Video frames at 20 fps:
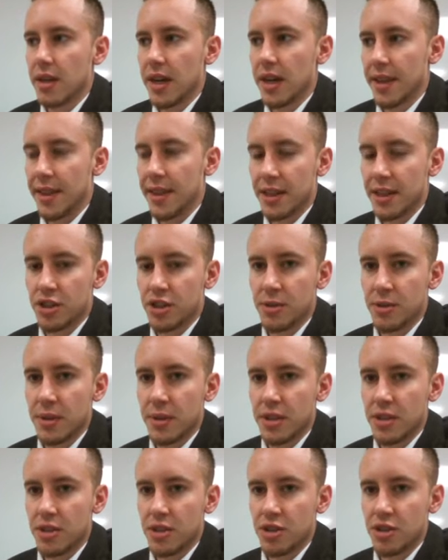And that's just
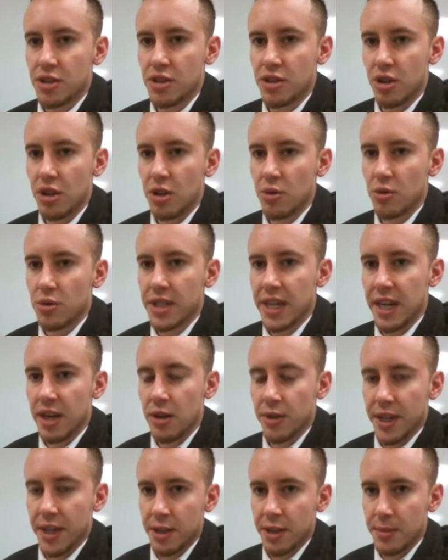meant to slow
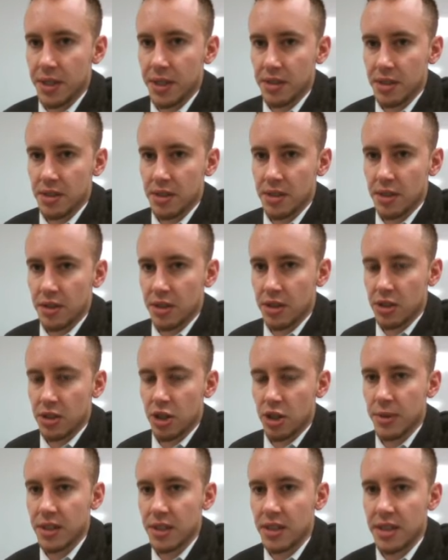down enemies until these
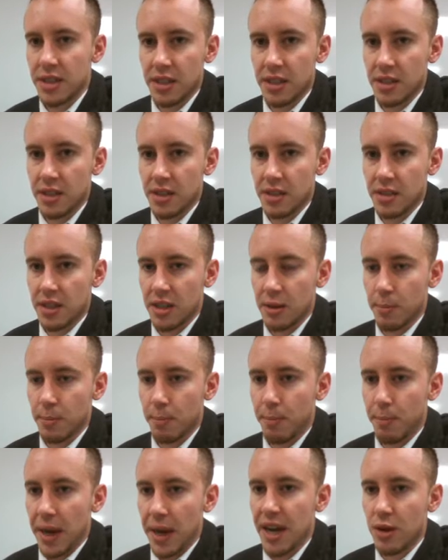comitatenses can
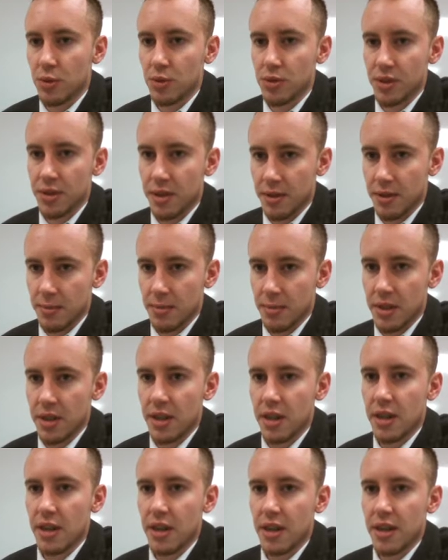pound them
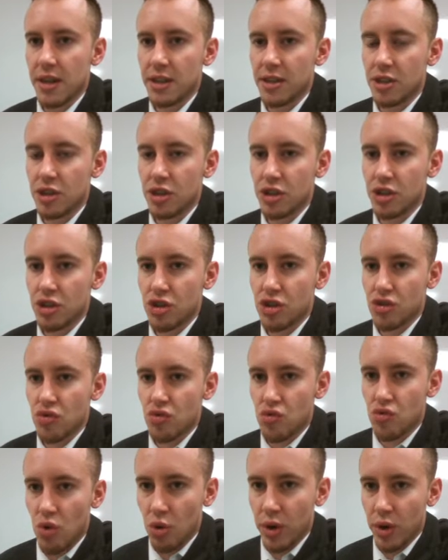and
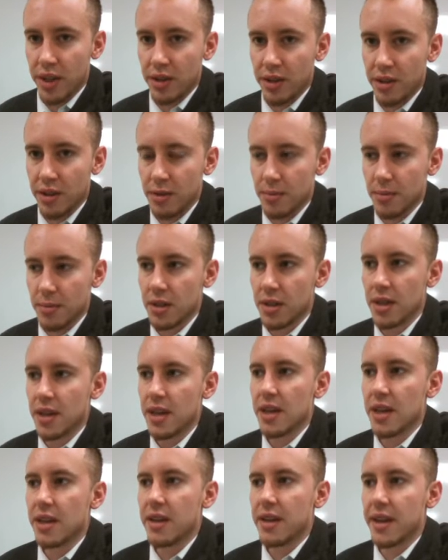destroy them
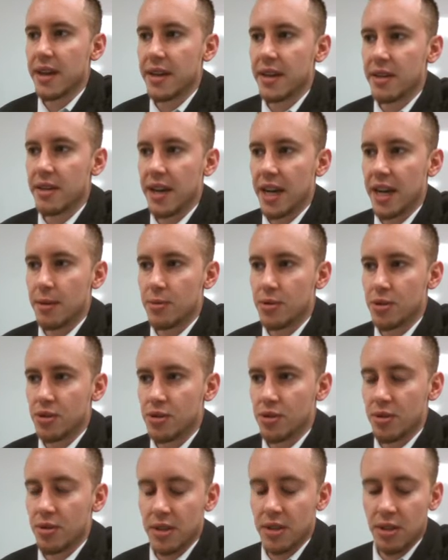and
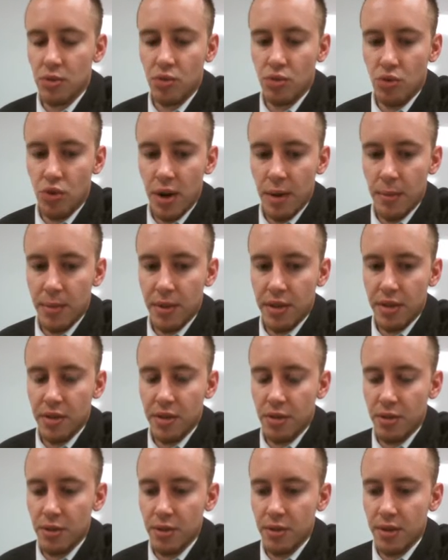absolutely rip
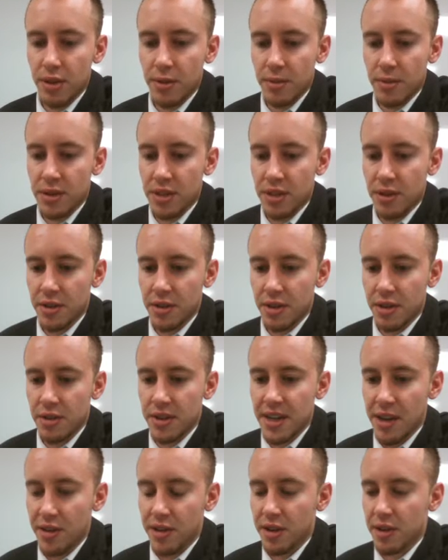through them until they're
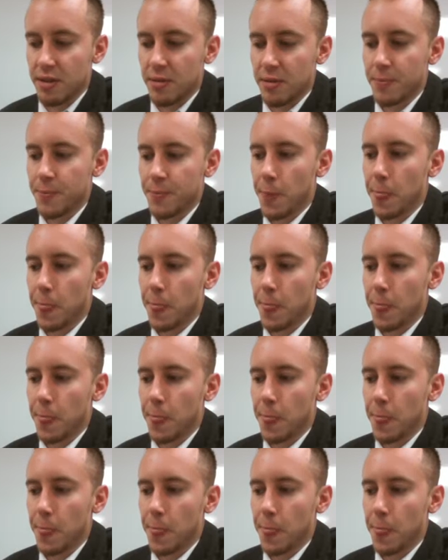nothing.